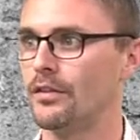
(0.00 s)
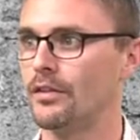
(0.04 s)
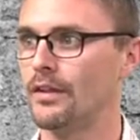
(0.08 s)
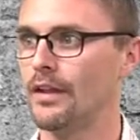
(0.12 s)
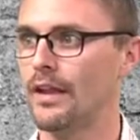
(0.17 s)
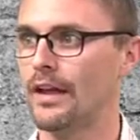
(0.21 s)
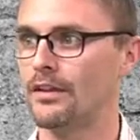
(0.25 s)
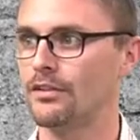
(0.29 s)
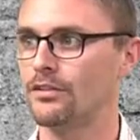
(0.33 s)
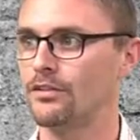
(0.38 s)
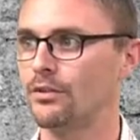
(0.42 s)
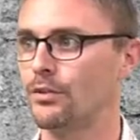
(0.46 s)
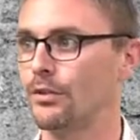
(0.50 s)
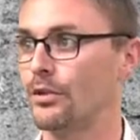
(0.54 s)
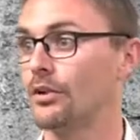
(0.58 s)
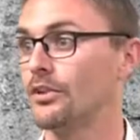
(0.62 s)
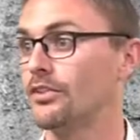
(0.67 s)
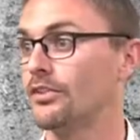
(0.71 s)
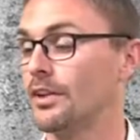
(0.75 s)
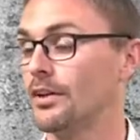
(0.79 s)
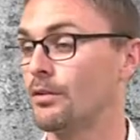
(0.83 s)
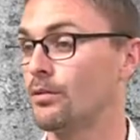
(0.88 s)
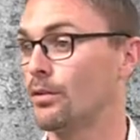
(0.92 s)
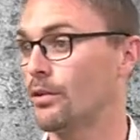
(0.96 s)
the last 2
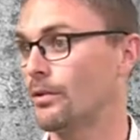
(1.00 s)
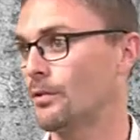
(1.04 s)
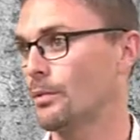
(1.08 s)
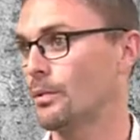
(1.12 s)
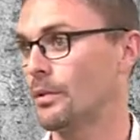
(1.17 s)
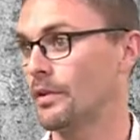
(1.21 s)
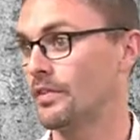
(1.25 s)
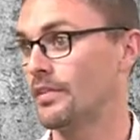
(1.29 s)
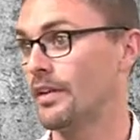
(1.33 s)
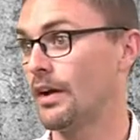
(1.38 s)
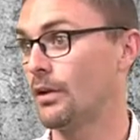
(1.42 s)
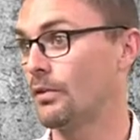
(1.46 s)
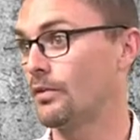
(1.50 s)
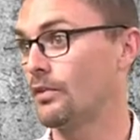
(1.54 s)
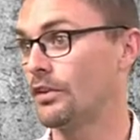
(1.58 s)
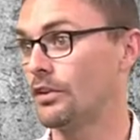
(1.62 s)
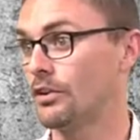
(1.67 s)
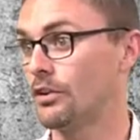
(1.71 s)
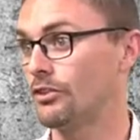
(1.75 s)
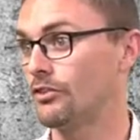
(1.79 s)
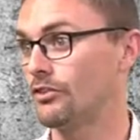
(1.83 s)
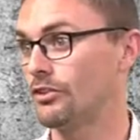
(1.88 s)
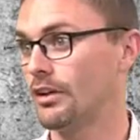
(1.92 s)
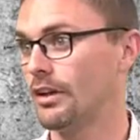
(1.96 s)
years that I worked with Downs
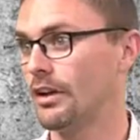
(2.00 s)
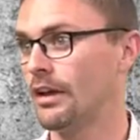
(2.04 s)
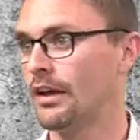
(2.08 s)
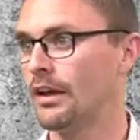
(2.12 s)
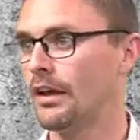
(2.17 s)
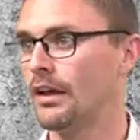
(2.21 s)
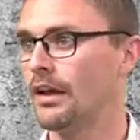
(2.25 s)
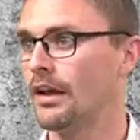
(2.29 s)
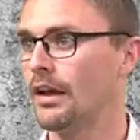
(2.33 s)
Energy.